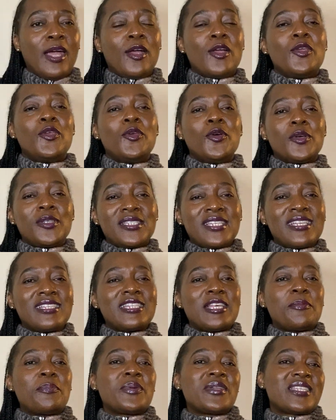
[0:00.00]
Using
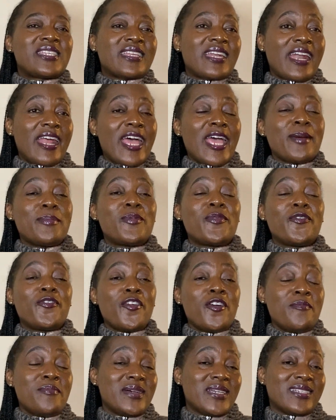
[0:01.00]
the prescribed
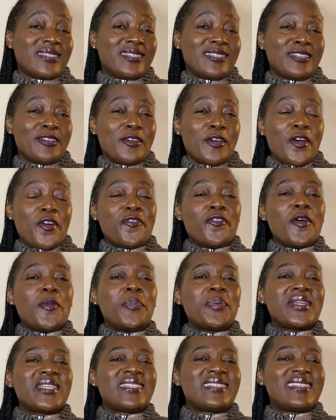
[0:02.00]
format for
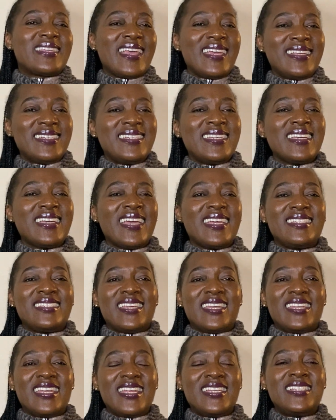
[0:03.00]
presenting a
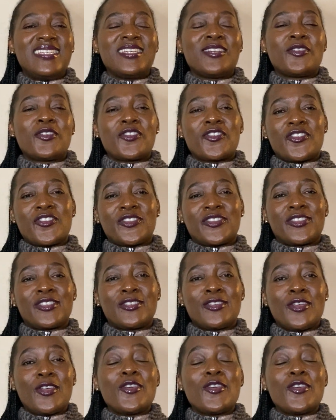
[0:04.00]
genetic cross,